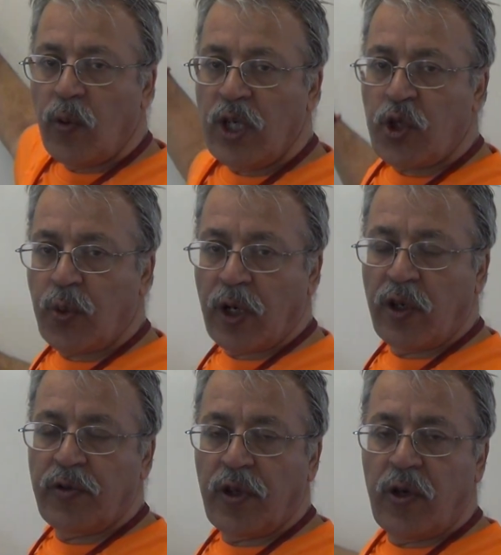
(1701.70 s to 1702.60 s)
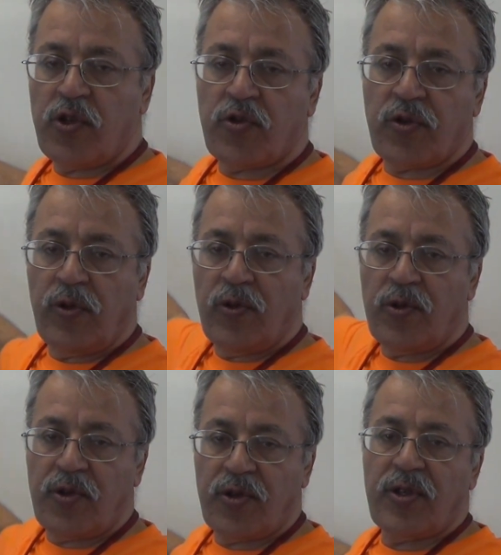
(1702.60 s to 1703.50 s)
which one of those
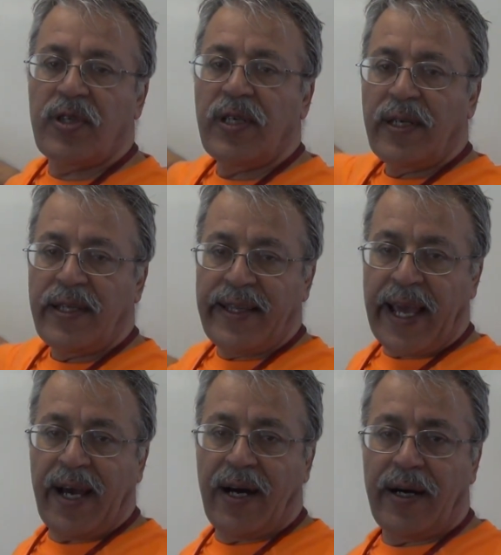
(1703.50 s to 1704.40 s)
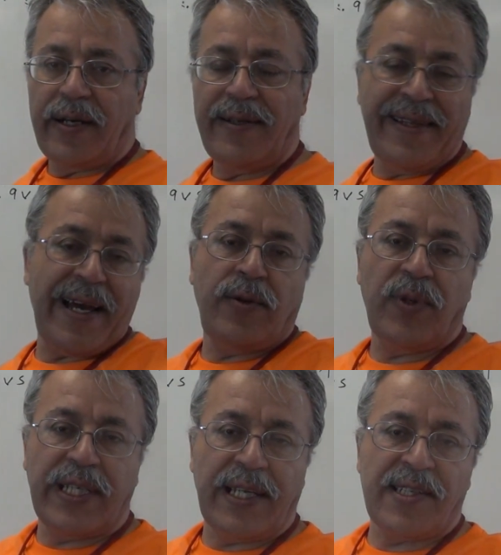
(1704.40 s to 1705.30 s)
rules they are. Then
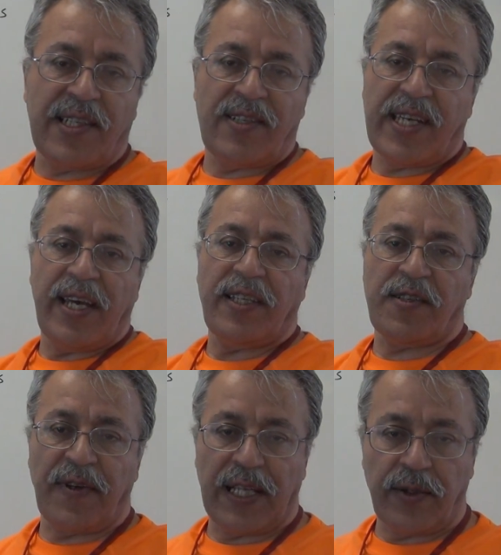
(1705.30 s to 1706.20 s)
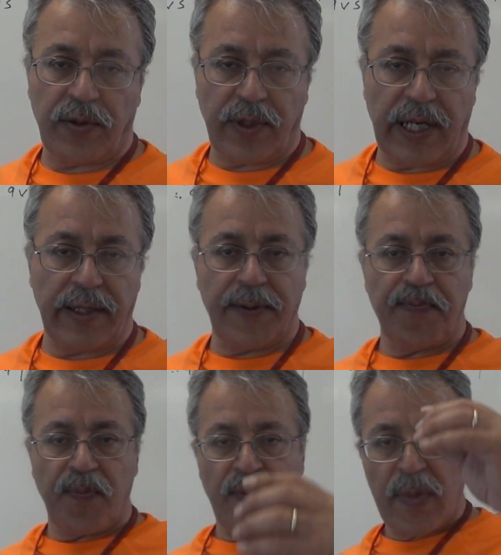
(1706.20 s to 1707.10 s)
we can easily say it is valid or not.
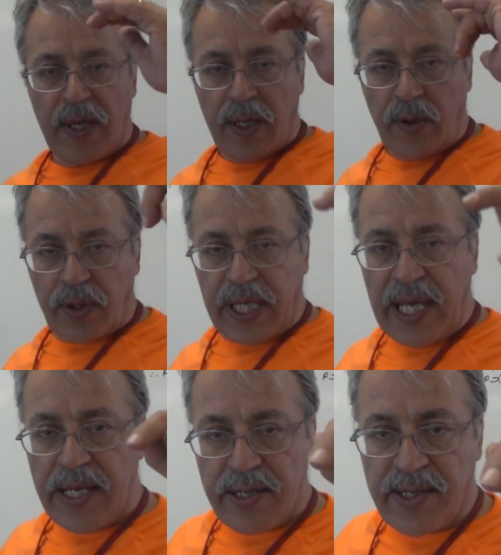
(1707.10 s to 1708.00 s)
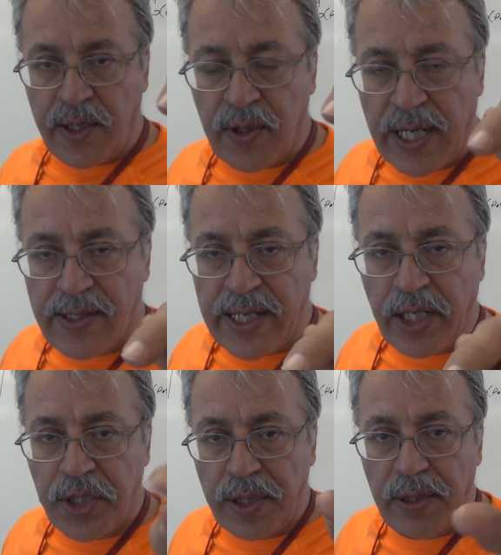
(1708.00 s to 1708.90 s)
Okay, see you next
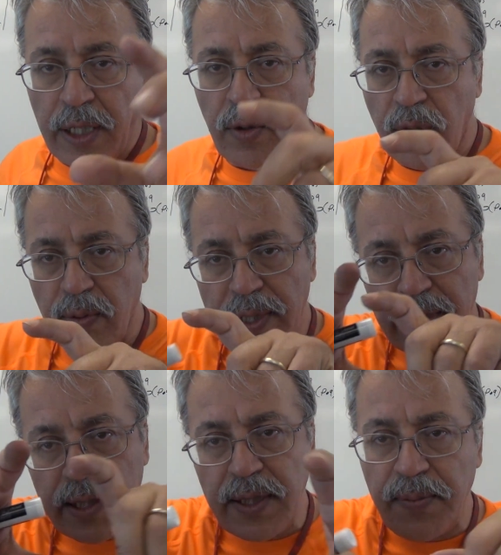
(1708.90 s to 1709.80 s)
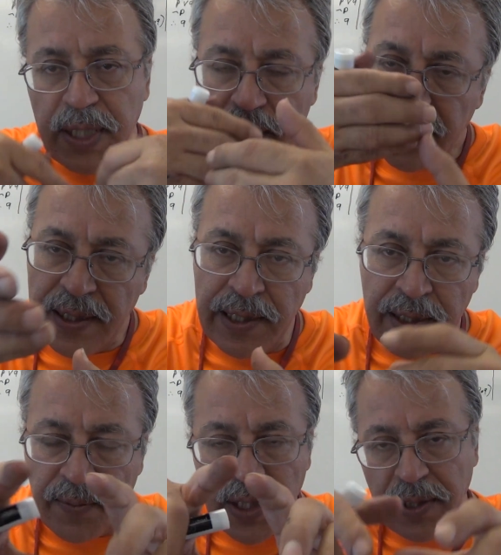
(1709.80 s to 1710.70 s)
section. I don't know whether in
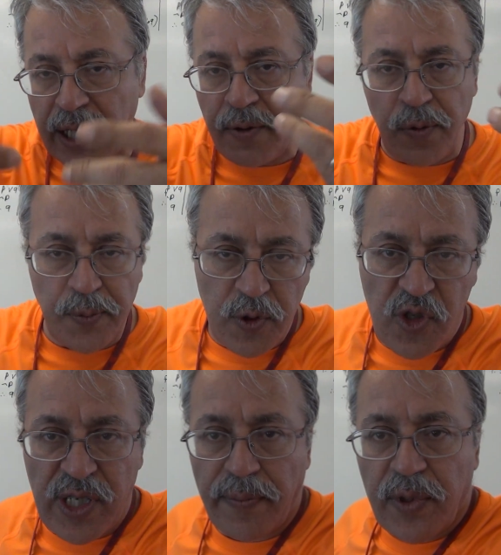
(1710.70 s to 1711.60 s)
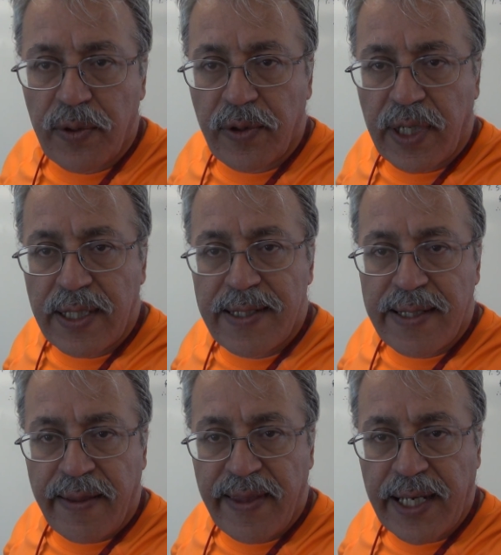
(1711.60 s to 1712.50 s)
the middle I will put something or not.
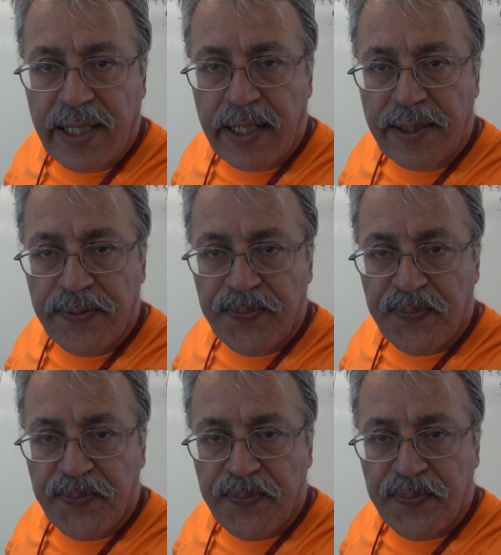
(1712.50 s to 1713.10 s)
Take care.